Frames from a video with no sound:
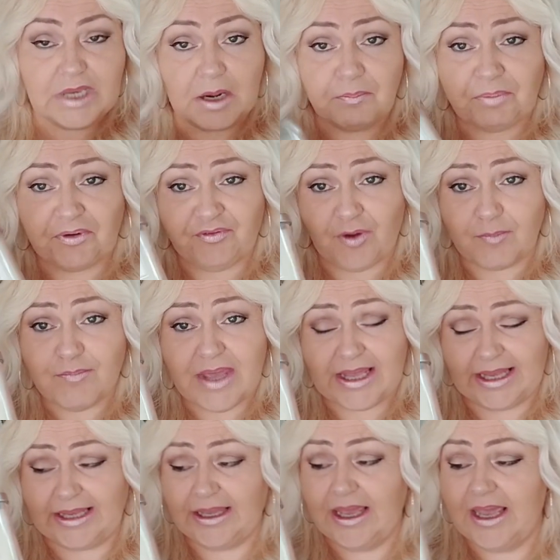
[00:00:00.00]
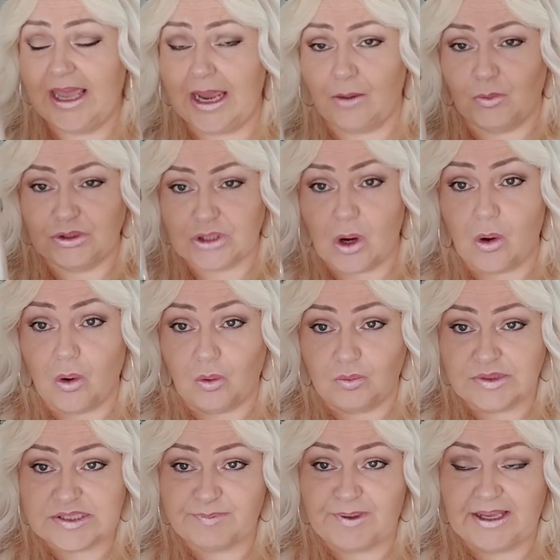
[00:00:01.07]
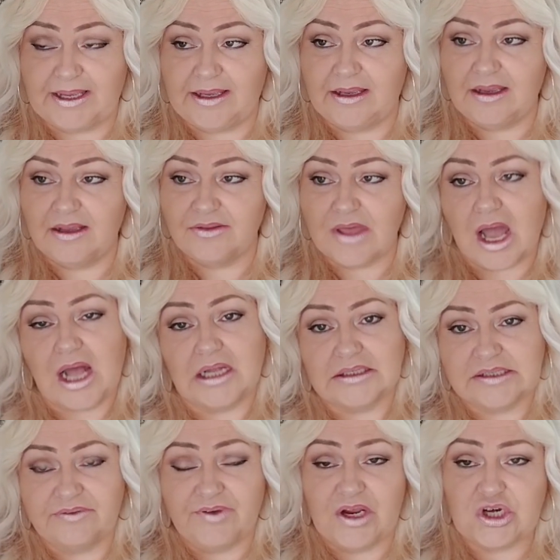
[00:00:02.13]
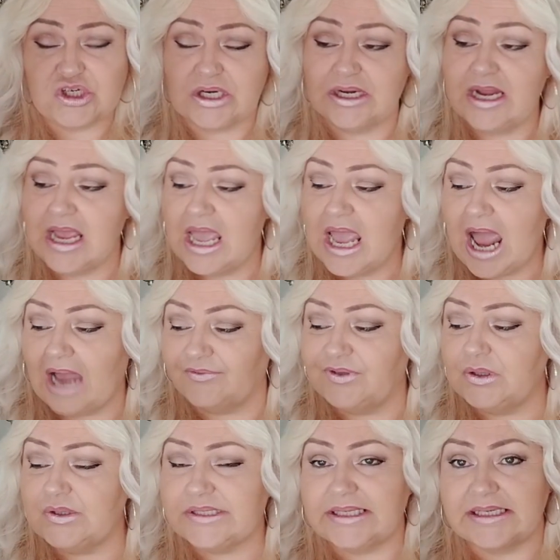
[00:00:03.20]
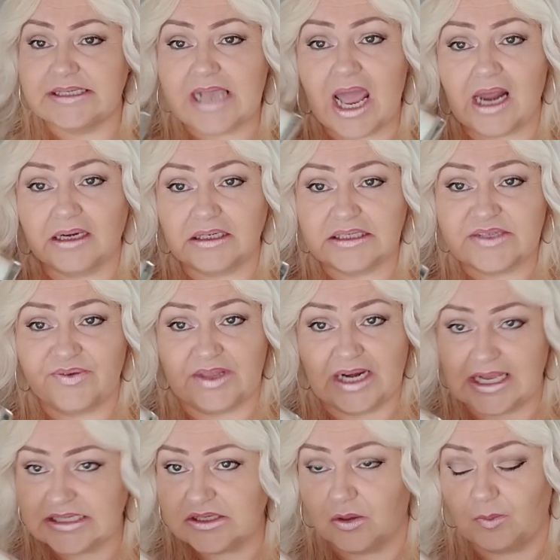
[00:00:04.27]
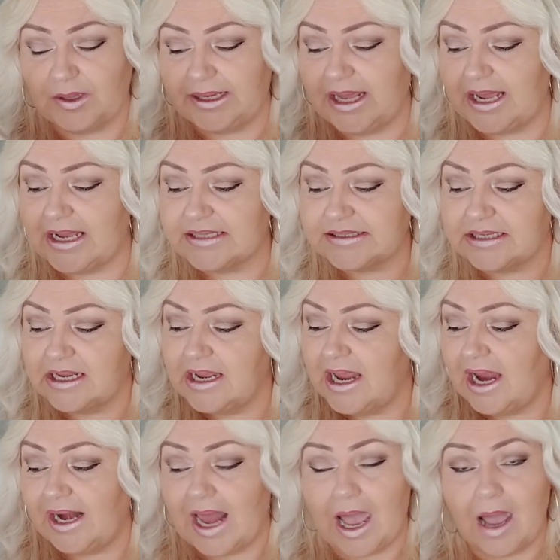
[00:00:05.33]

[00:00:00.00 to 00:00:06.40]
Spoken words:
But for me, it would always be the Aldi version. I've used these candles for the last couple of years and I